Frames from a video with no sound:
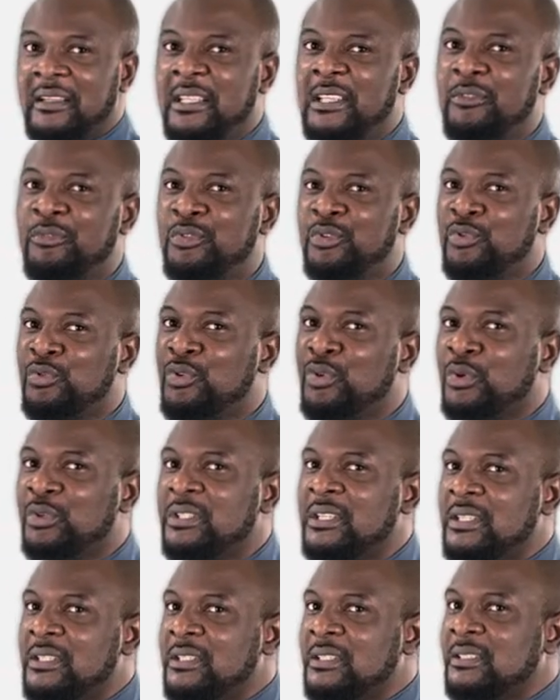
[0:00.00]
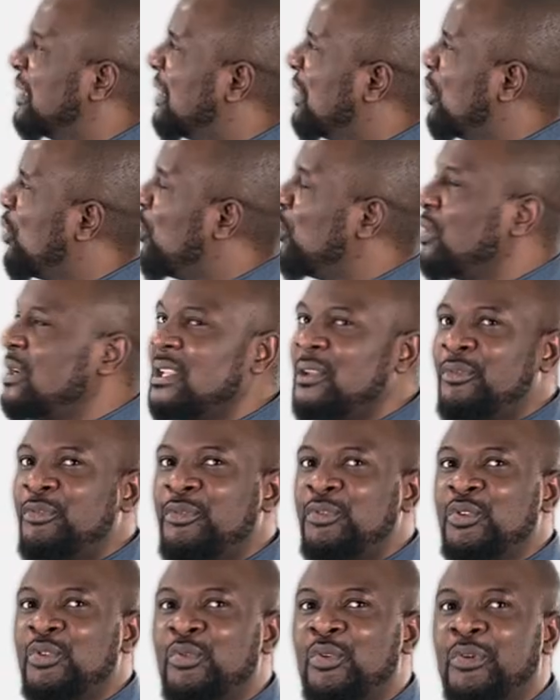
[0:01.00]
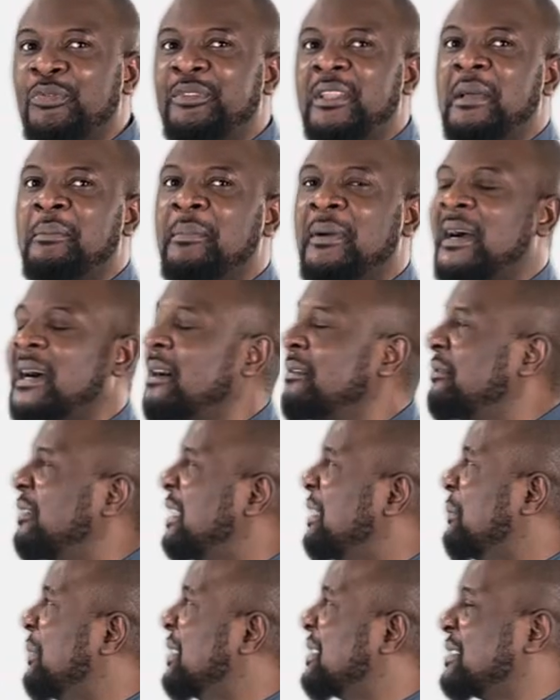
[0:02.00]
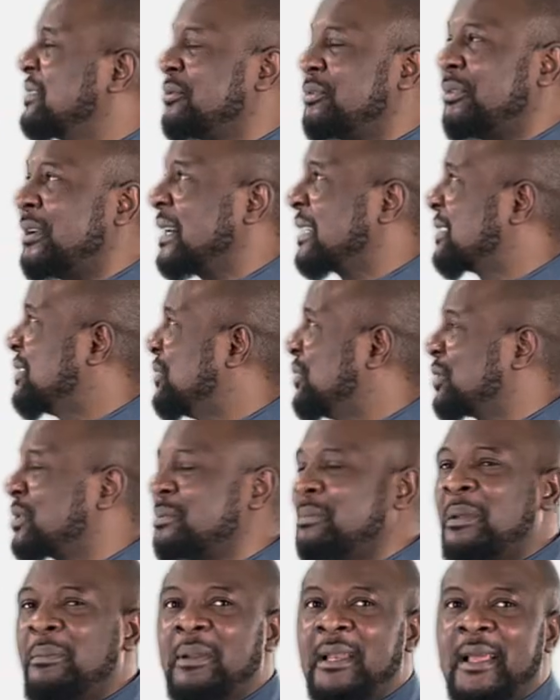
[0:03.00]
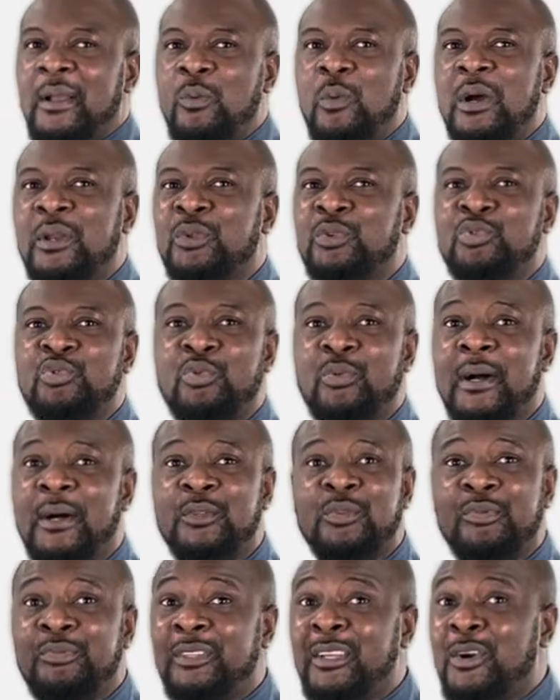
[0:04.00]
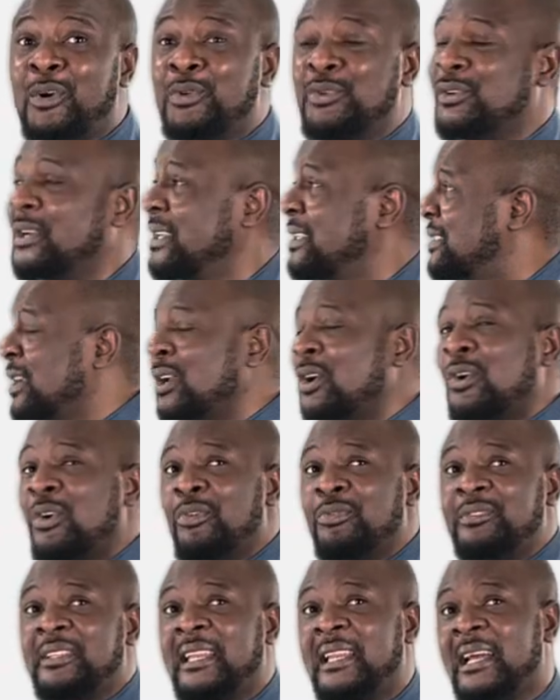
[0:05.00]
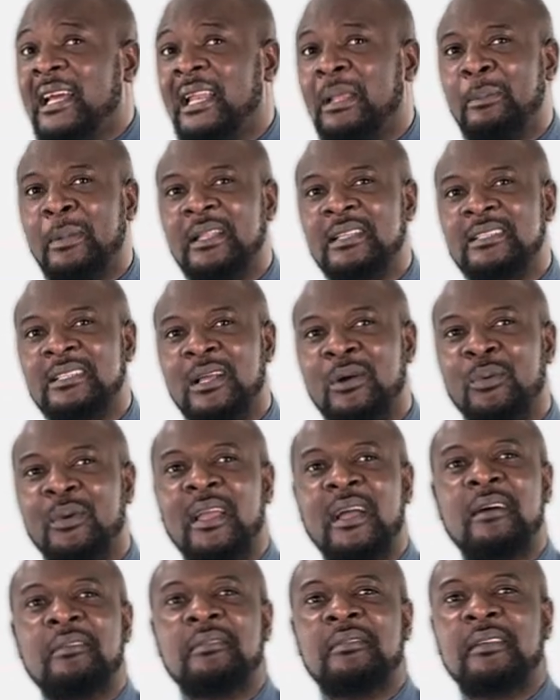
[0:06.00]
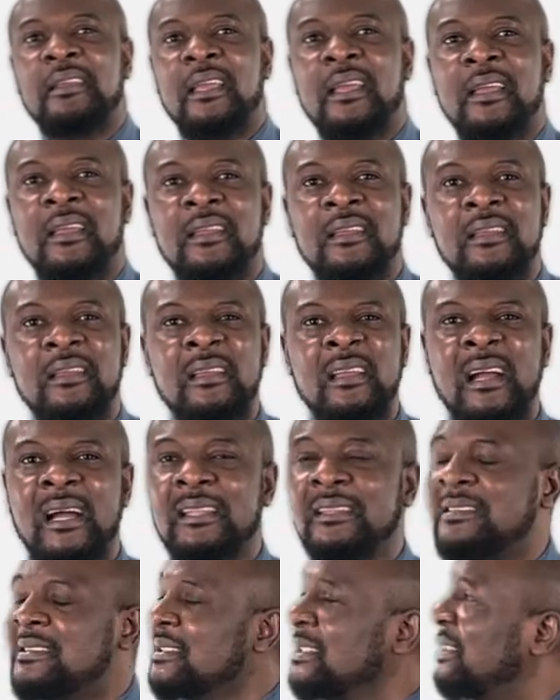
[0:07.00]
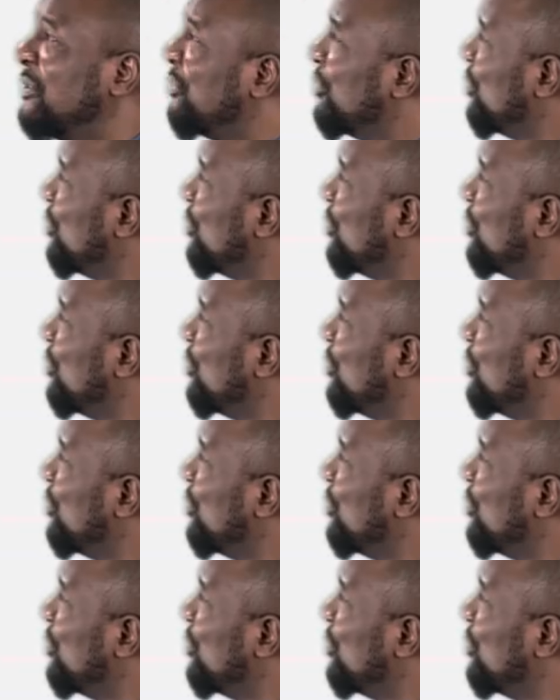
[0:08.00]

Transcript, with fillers: If you notice, only few of them have labels. In fact, just maybe like one or two out of the hundreds of data elements that we have here. And if you